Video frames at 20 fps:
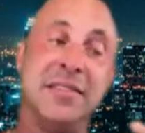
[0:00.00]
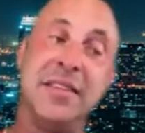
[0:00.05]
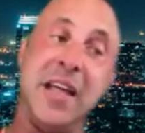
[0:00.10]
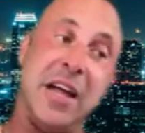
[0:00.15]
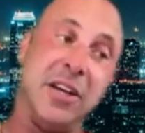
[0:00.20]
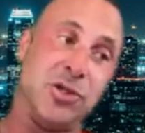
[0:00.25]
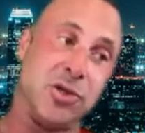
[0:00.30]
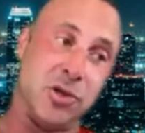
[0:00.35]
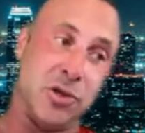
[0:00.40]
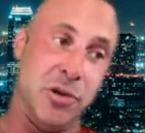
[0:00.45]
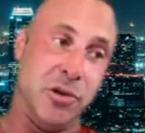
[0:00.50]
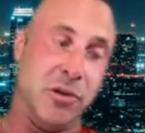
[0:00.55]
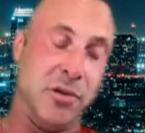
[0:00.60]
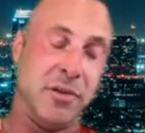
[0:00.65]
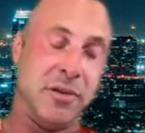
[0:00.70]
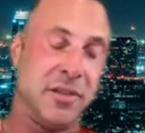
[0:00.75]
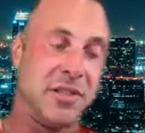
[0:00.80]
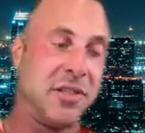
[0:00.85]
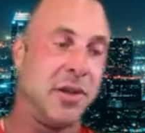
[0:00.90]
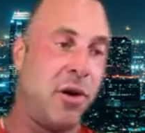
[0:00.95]
It's not
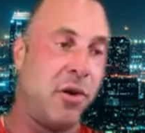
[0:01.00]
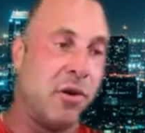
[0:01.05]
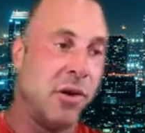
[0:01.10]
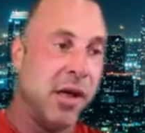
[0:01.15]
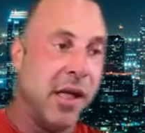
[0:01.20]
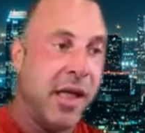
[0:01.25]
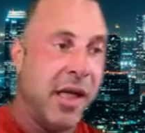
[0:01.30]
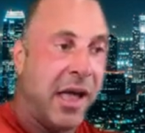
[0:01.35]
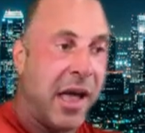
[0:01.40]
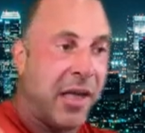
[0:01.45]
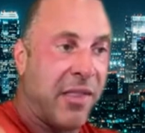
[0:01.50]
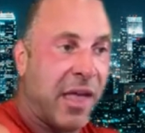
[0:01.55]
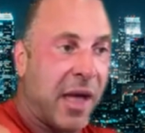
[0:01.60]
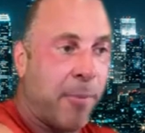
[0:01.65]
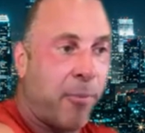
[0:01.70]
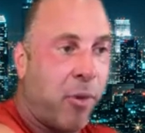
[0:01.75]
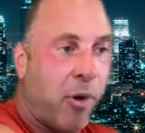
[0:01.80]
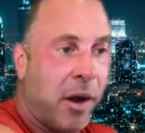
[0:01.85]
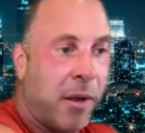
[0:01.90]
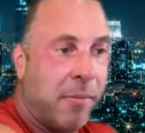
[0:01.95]
true. So at
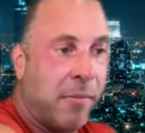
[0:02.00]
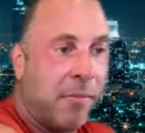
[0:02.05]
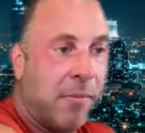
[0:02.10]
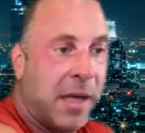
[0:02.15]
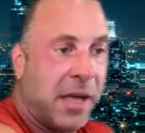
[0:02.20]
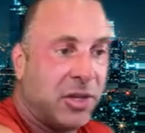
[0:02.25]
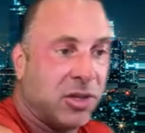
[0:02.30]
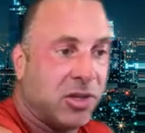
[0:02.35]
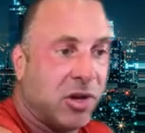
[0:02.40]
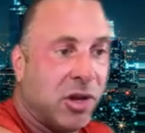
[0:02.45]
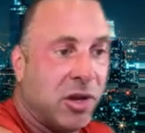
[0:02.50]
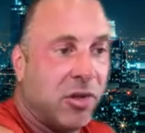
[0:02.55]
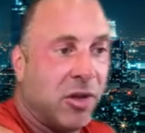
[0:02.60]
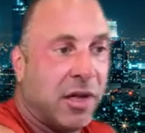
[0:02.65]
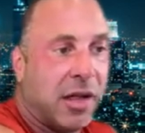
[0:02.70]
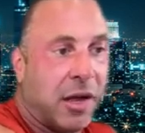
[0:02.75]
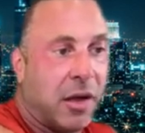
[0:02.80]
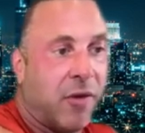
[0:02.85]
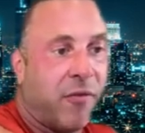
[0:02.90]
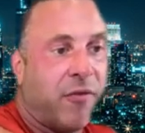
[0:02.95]
that point, make sure you're
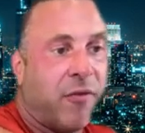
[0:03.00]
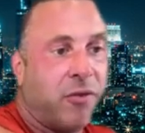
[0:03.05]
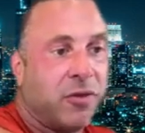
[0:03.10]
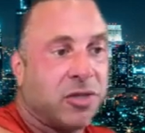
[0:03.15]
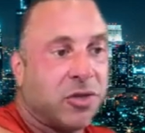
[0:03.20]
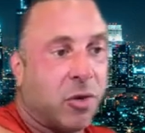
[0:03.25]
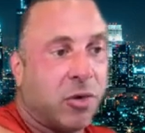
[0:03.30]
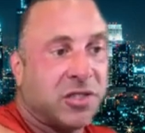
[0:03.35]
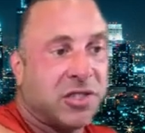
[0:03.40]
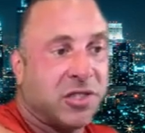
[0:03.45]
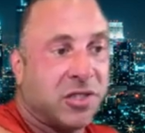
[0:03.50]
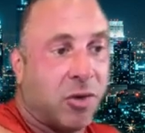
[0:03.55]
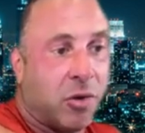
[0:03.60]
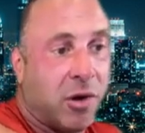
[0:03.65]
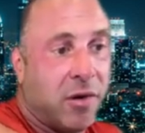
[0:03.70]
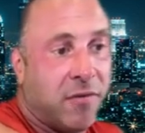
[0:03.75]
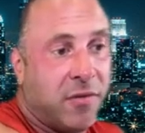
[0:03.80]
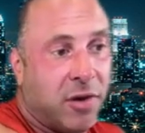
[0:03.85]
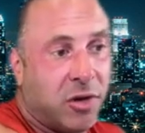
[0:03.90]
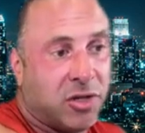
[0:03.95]
looking at your food sources
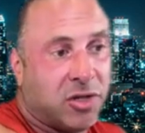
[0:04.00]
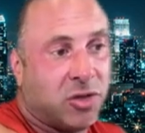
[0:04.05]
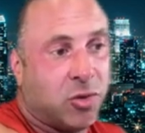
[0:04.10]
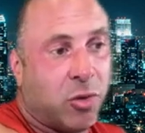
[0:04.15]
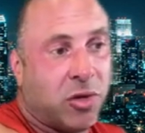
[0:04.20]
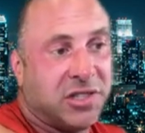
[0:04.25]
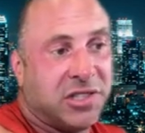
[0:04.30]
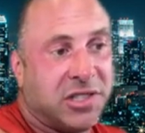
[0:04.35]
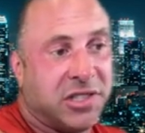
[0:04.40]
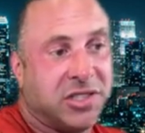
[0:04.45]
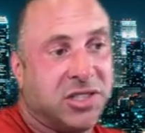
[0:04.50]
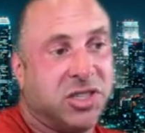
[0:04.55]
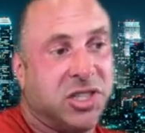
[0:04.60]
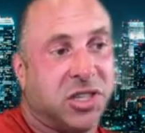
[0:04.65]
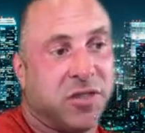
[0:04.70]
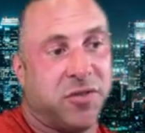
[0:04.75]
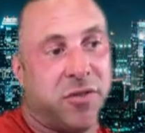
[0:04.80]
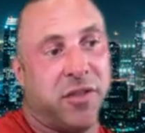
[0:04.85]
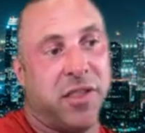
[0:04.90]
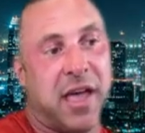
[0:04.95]
or even your sources
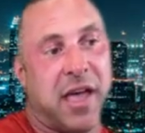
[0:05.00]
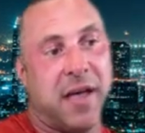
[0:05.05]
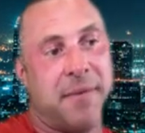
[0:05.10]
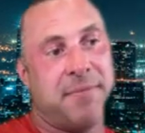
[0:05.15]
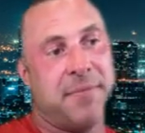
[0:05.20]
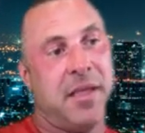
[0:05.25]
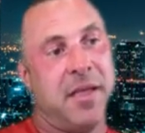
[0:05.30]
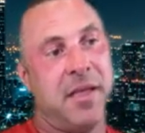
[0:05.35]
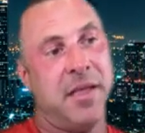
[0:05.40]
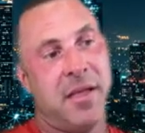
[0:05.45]
just for that.